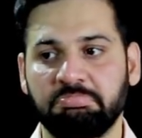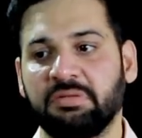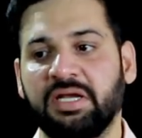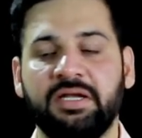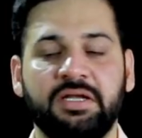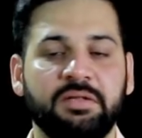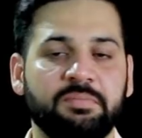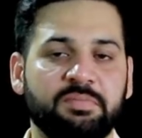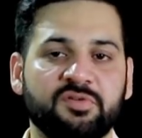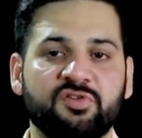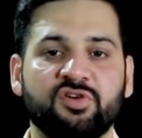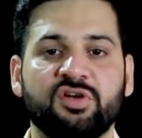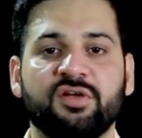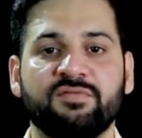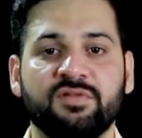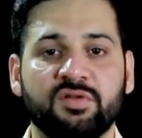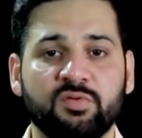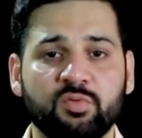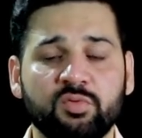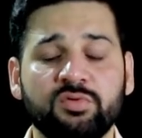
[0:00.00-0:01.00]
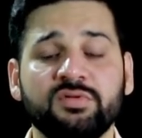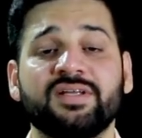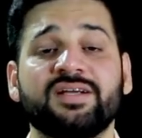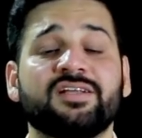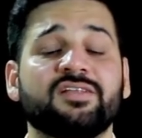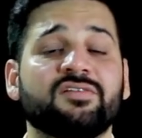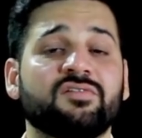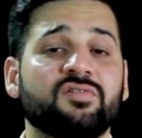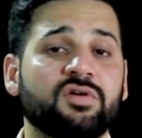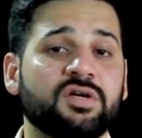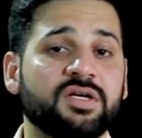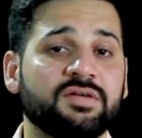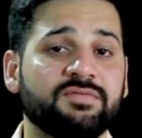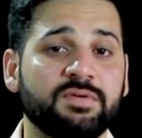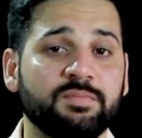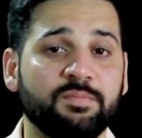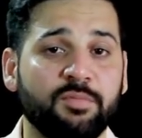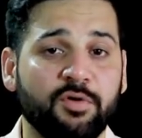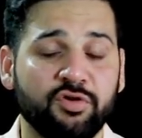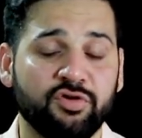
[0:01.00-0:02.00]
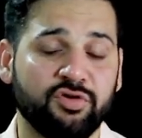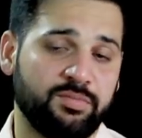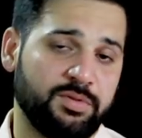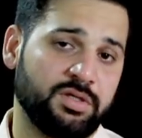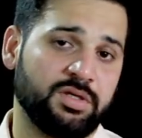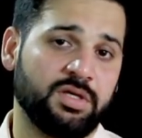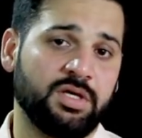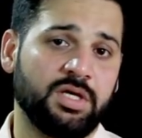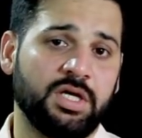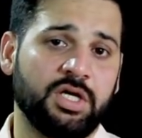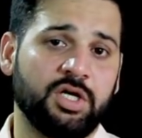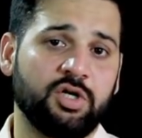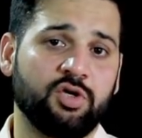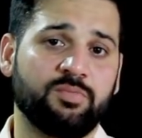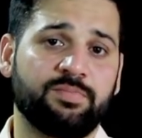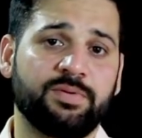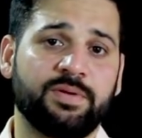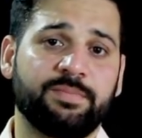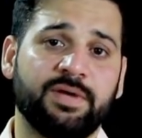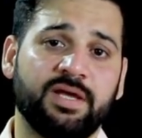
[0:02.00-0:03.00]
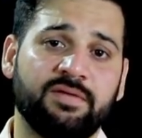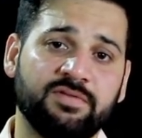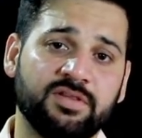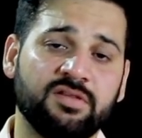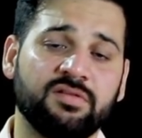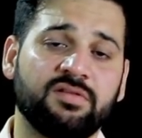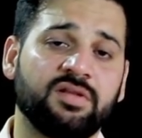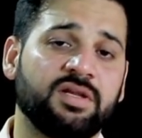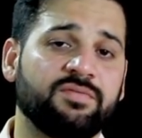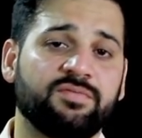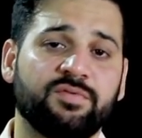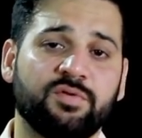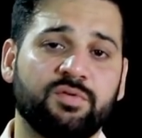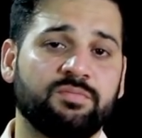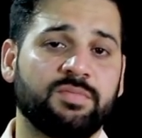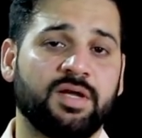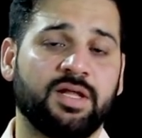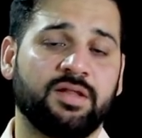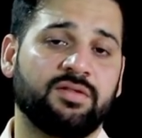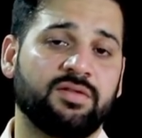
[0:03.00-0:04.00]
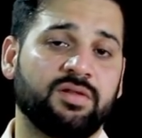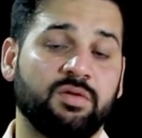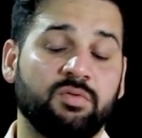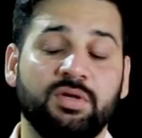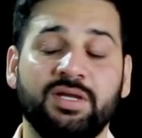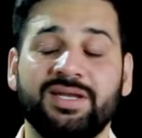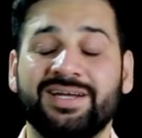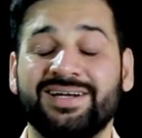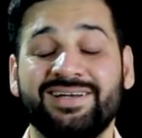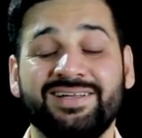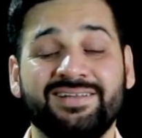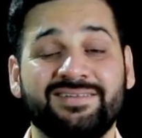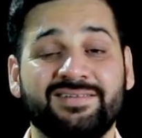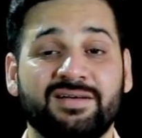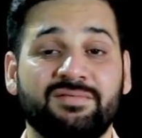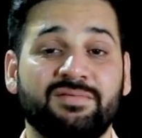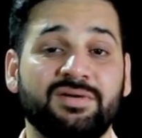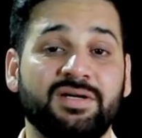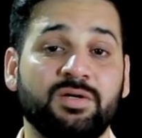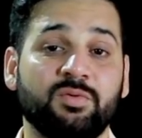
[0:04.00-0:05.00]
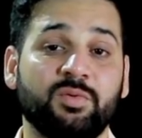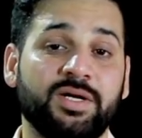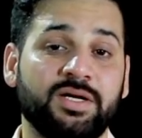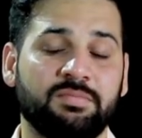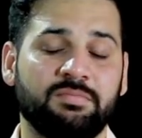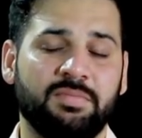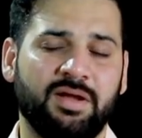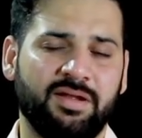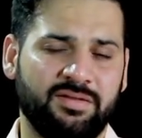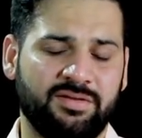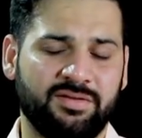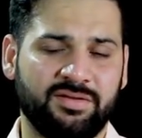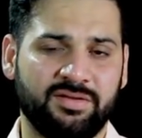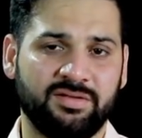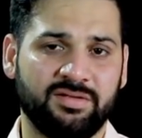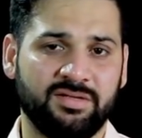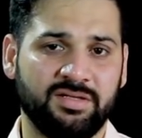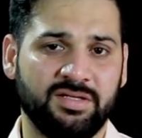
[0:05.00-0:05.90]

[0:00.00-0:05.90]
90% of the students it is not even possible to prepare within 3 4 months you need at least 7 to 8 months